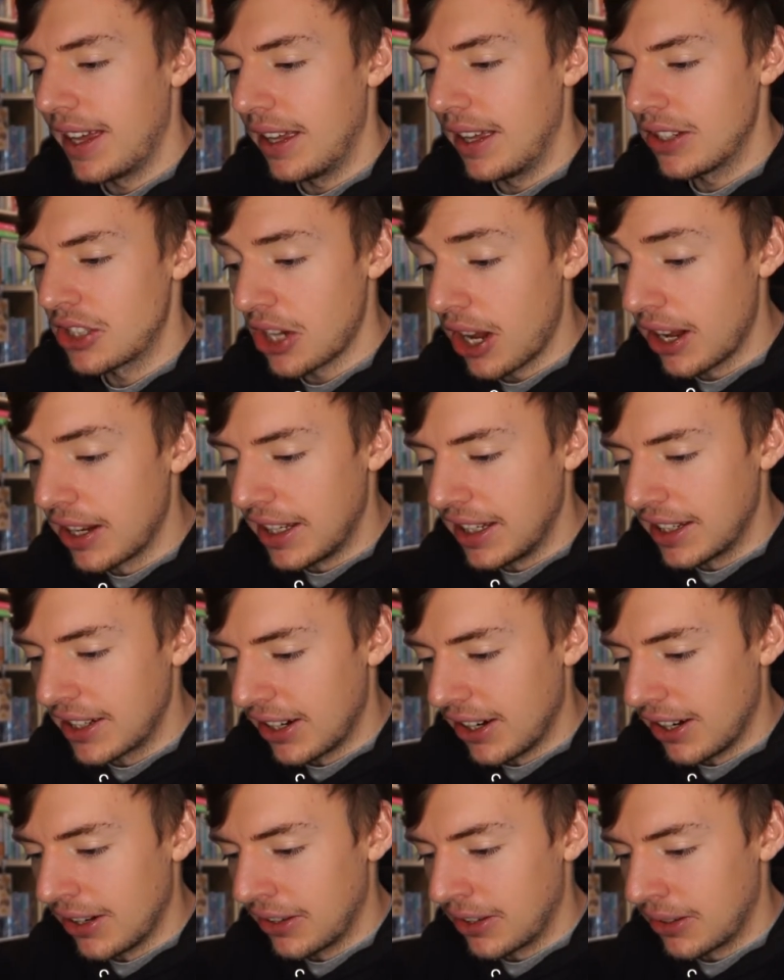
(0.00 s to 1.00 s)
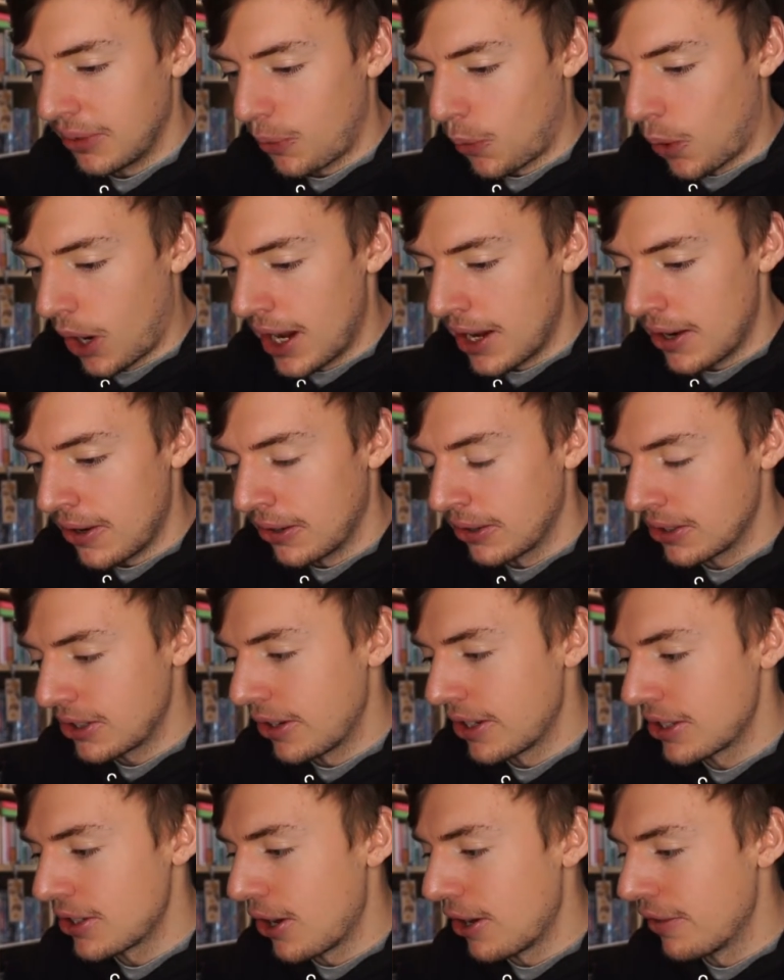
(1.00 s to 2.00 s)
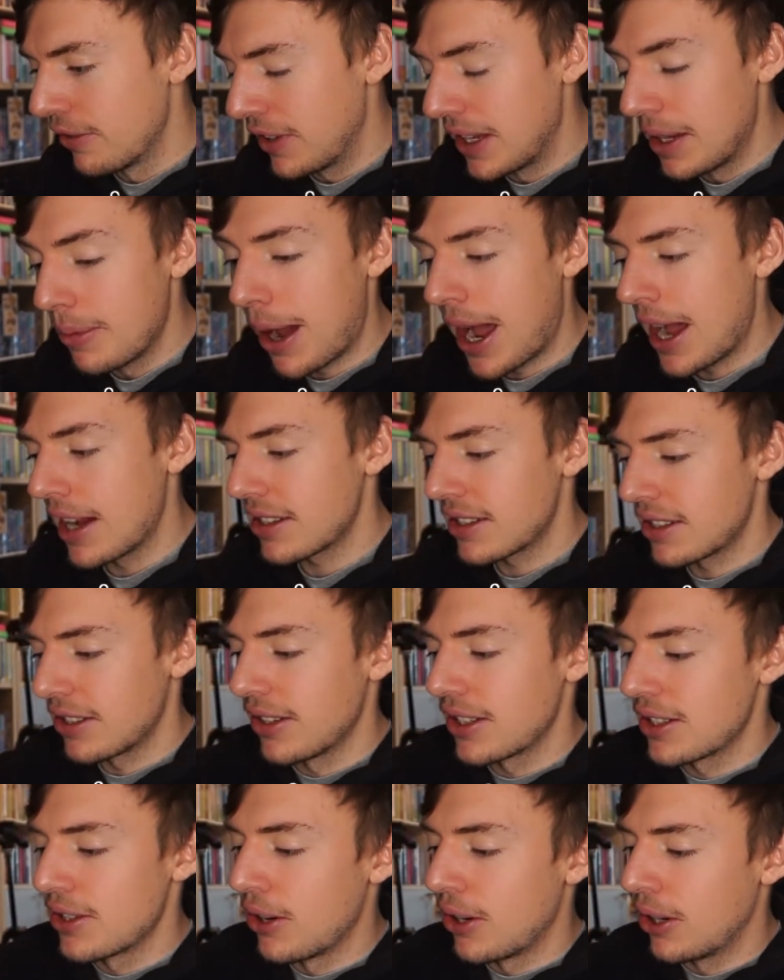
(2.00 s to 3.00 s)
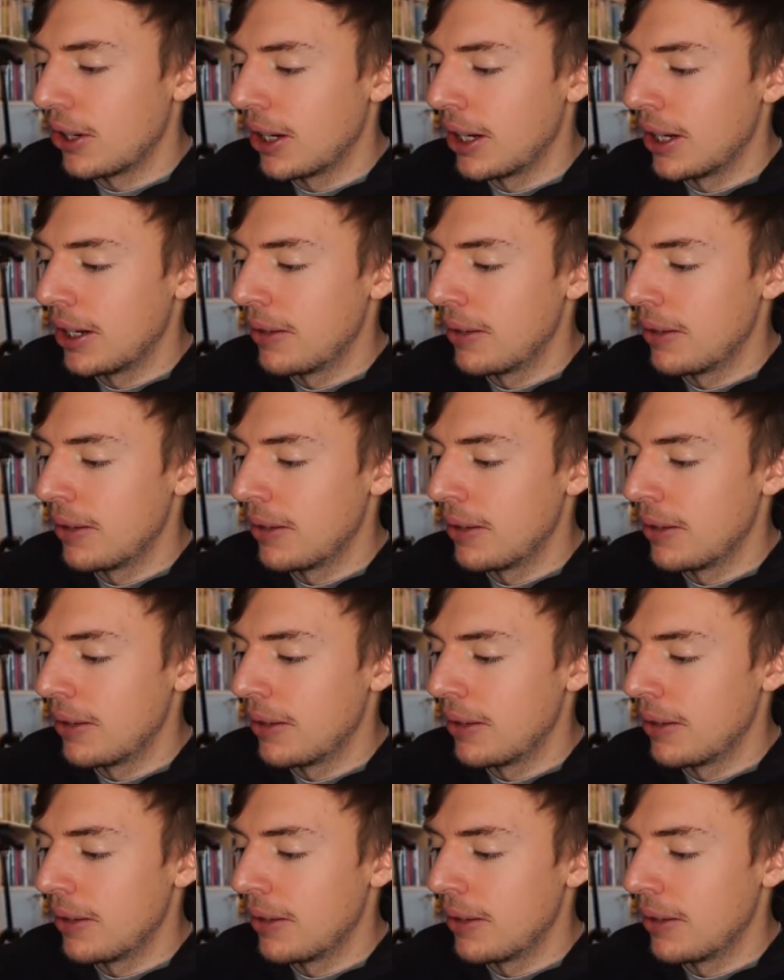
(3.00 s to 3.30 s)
Shiny cards. Wow. So it's not a VMAX, so it's not